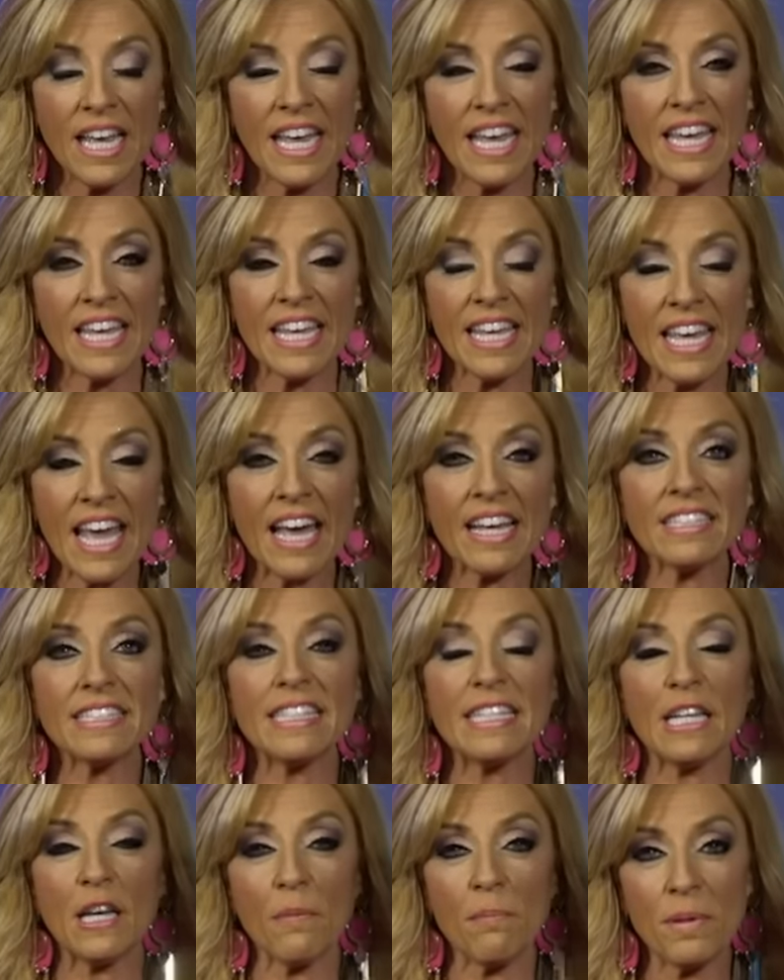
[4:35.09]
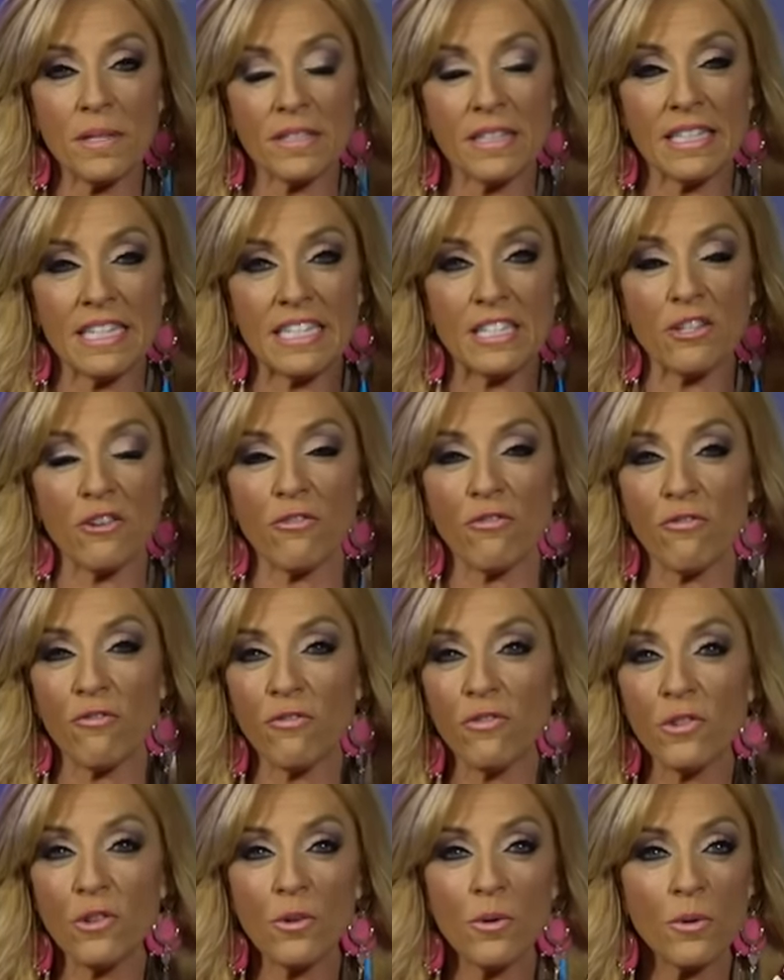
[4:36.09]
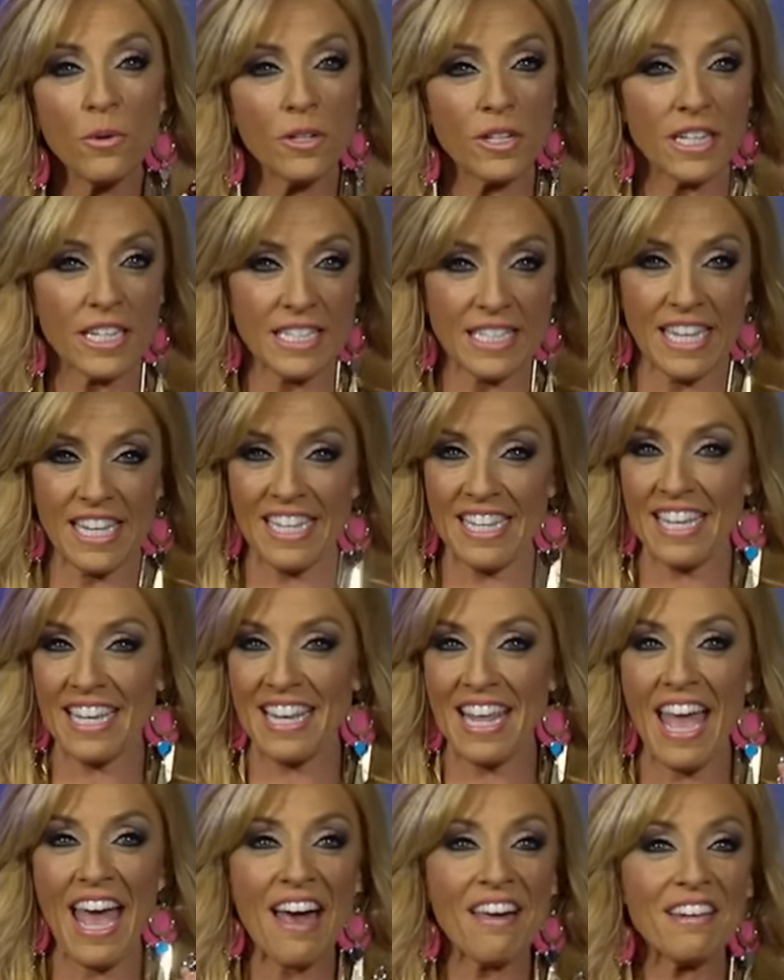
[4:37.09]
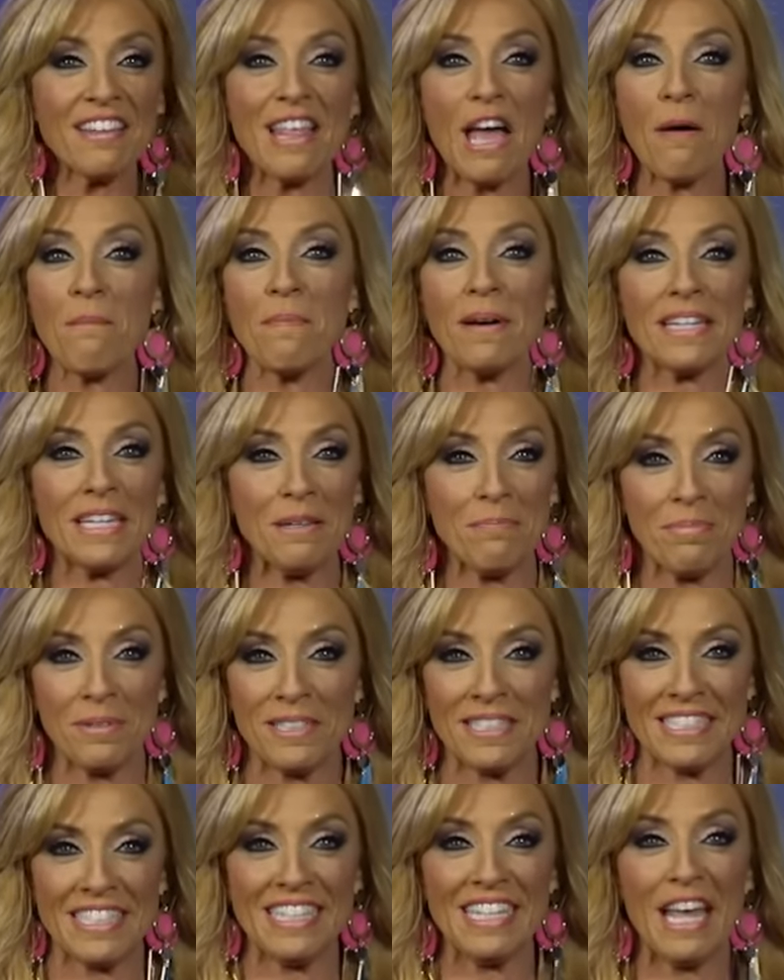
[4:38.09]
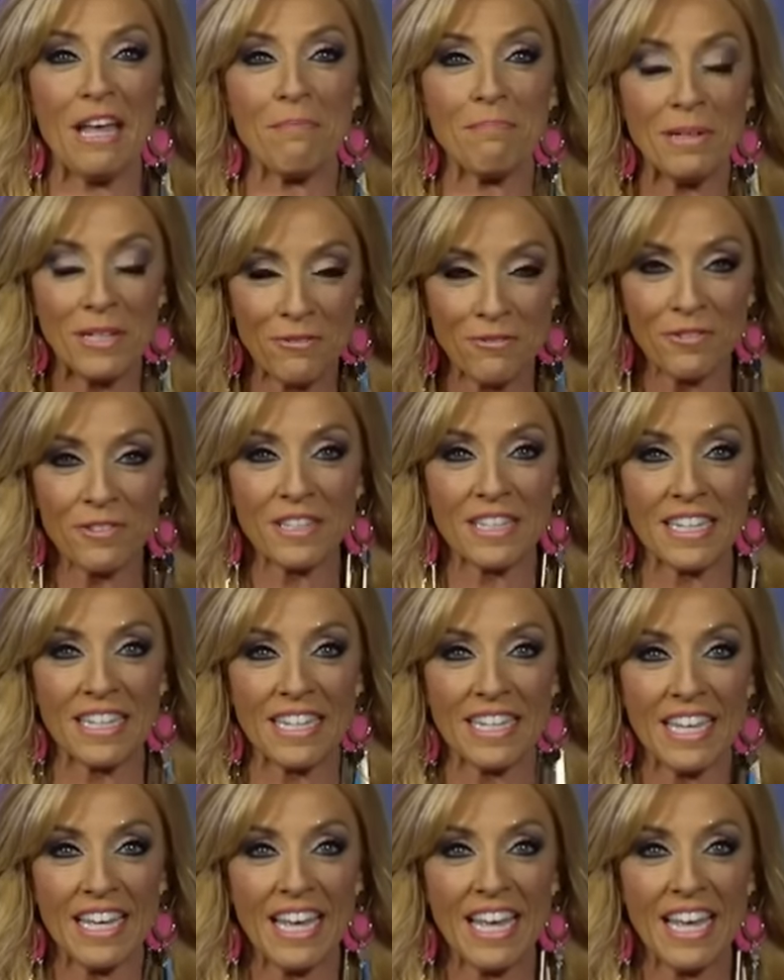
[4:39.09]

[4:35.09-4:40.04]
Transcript: He has the ability to floor it and get out of that monkey prison and be free.